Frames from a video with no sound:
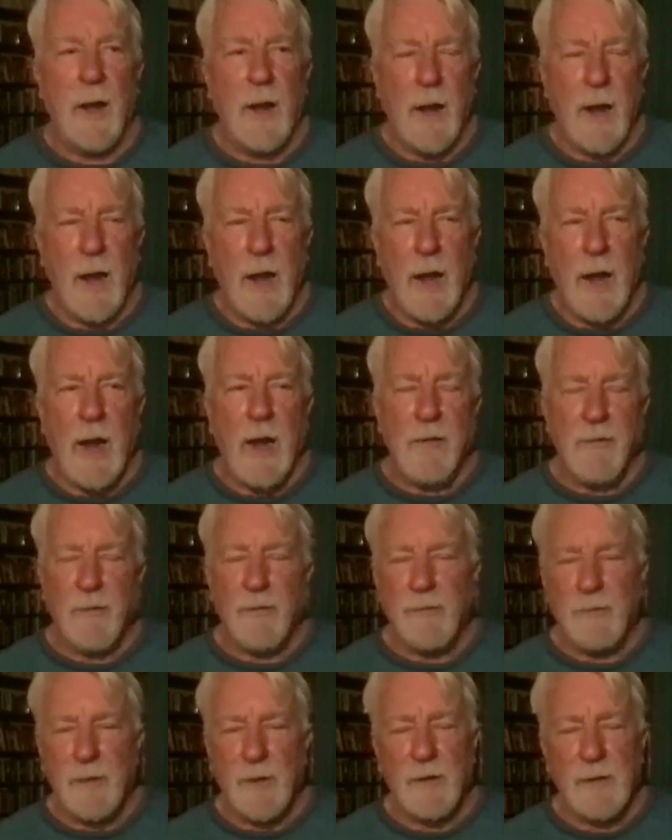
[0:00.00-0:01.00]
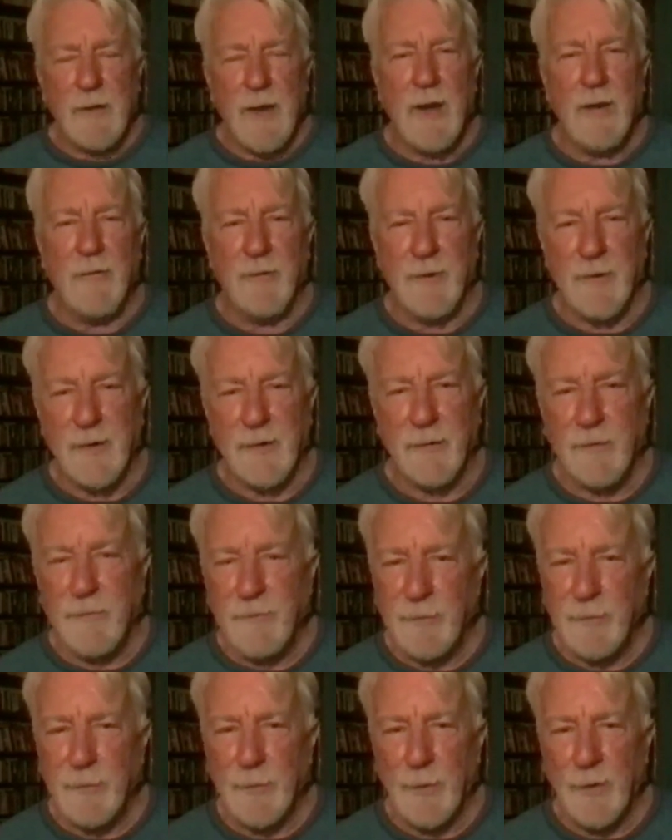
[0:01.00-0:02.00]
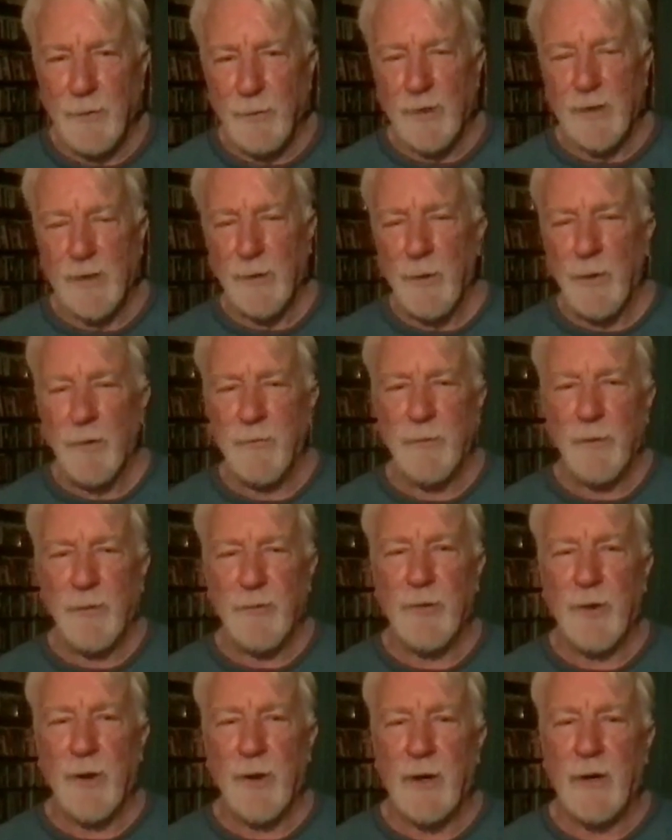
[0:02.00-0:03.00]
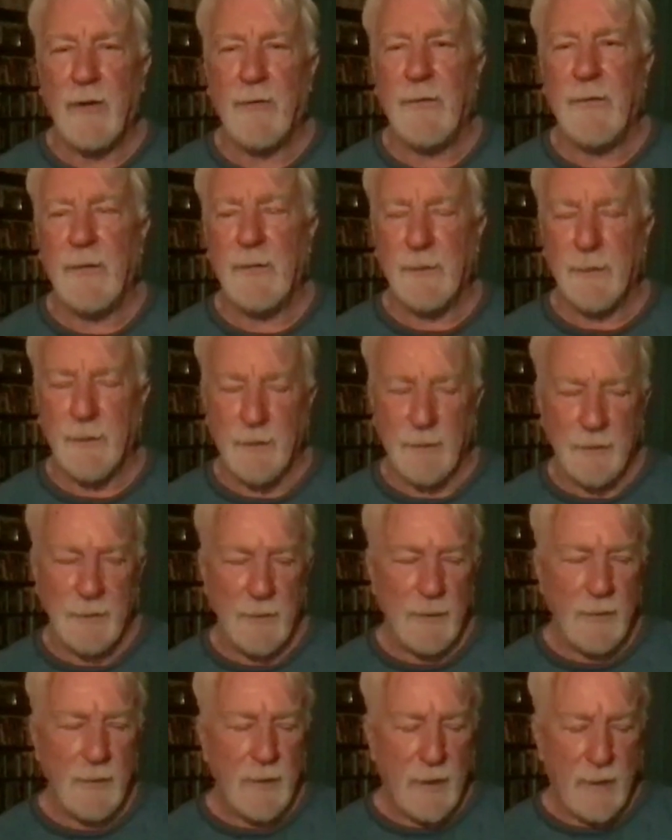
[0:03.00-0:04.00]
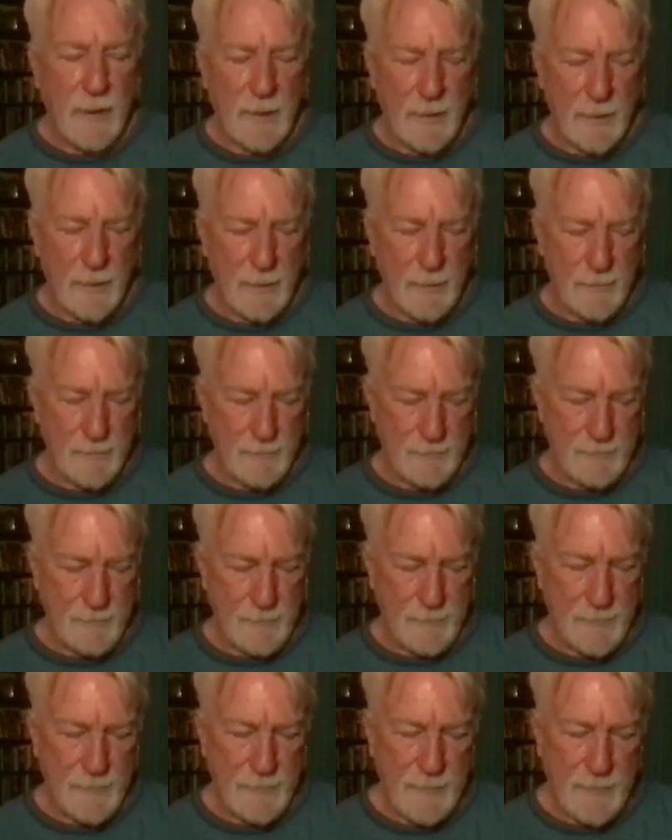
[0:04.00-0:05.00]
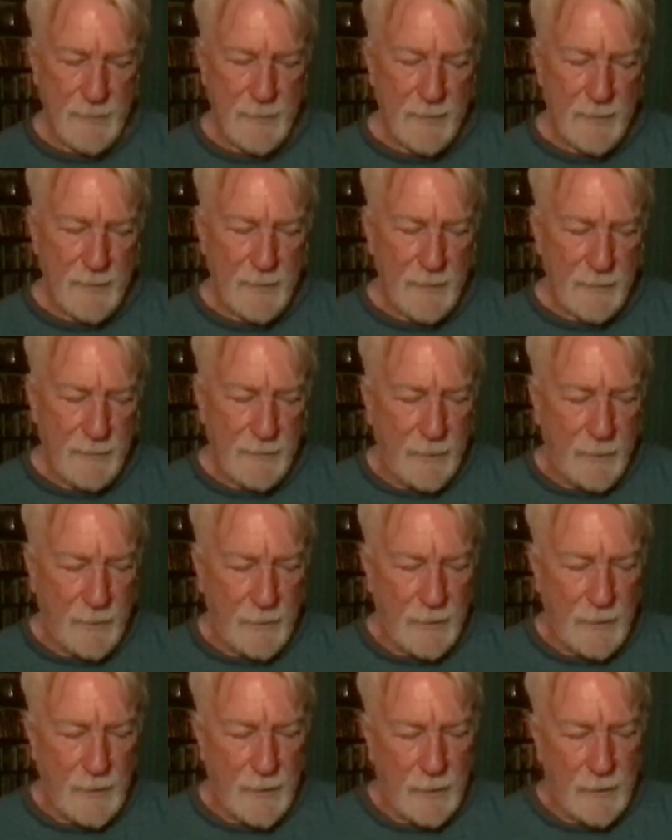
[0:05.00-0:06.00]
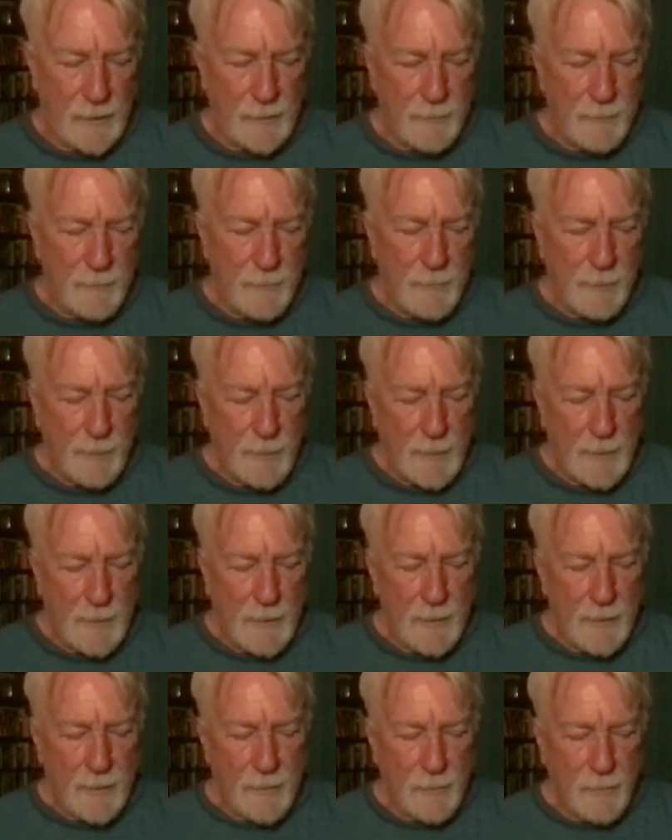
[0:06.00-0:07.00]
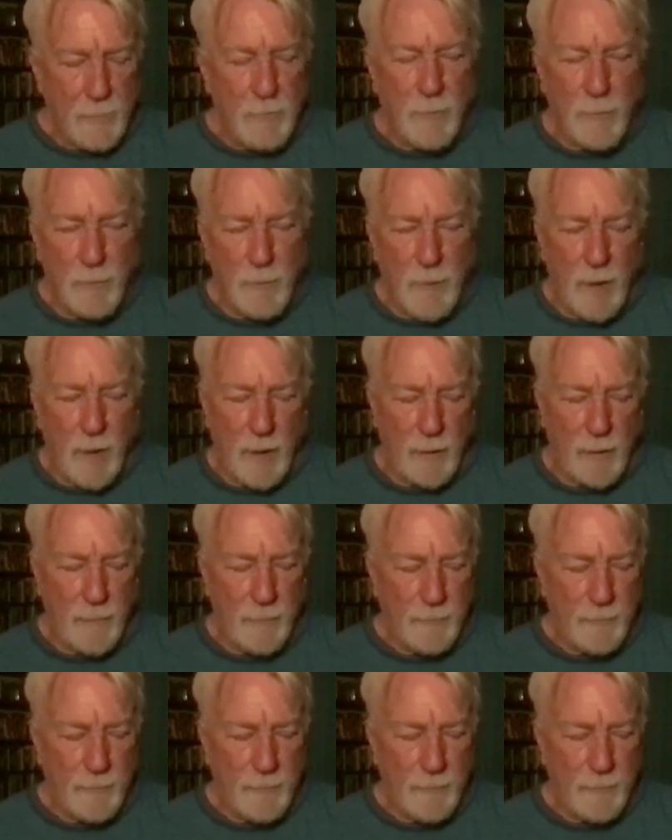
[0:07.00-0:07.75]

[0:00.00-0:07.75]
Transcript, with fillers: I have a kind of a different view on what UFOs are. I think they're um, they're uh, uh,